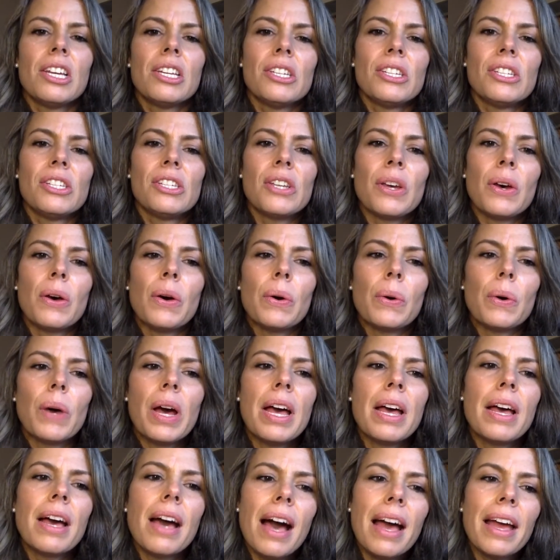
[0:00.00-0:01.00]
So
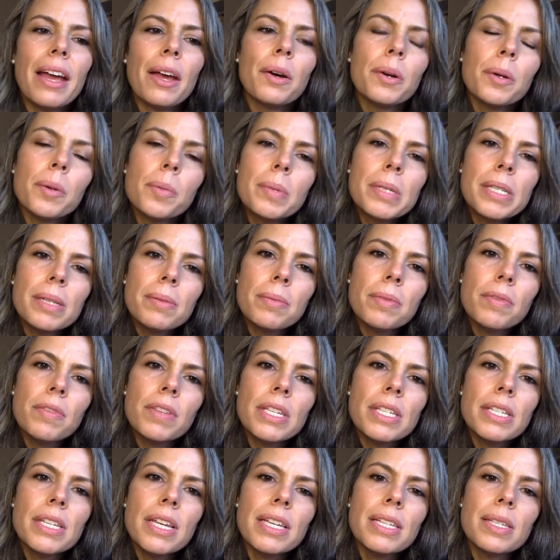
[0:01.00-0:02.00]
I hope some of
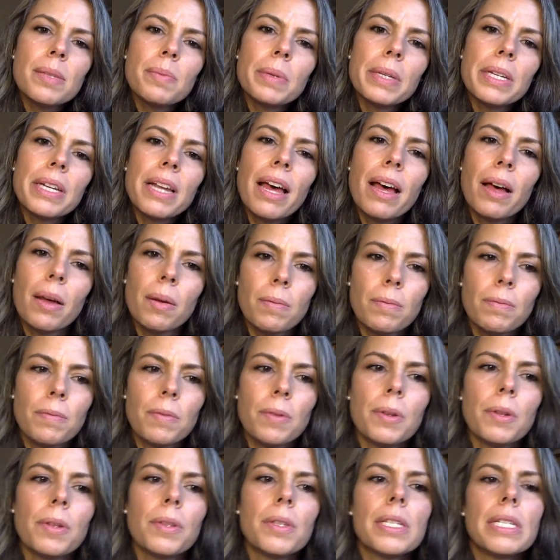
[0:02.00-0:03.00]
this has been
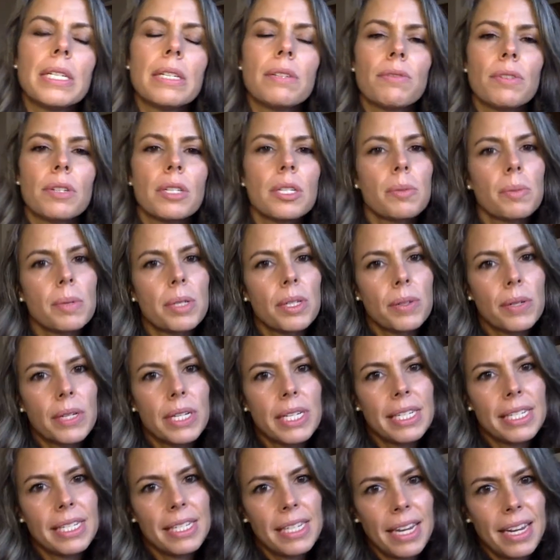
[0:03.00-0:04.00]
helpful. The difference
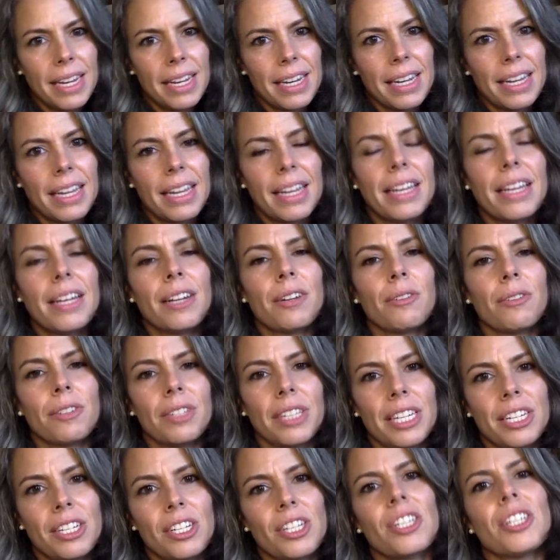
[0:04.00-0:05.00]
between dating and a
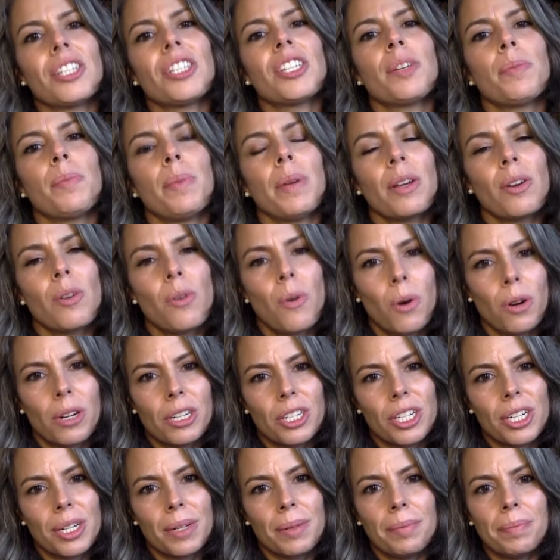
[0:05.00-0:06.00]
relationship and
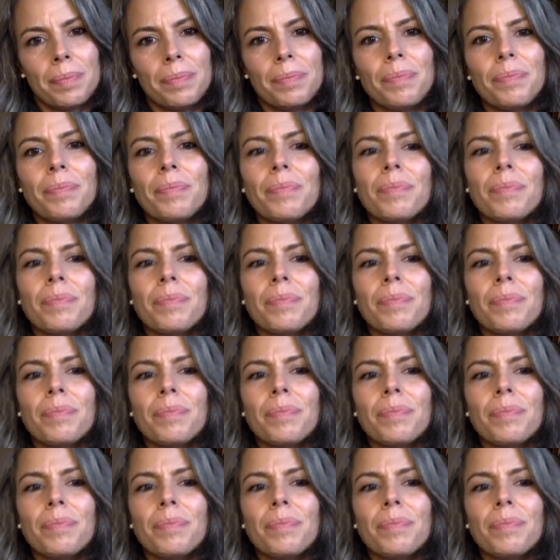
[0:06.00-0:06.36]
courtship,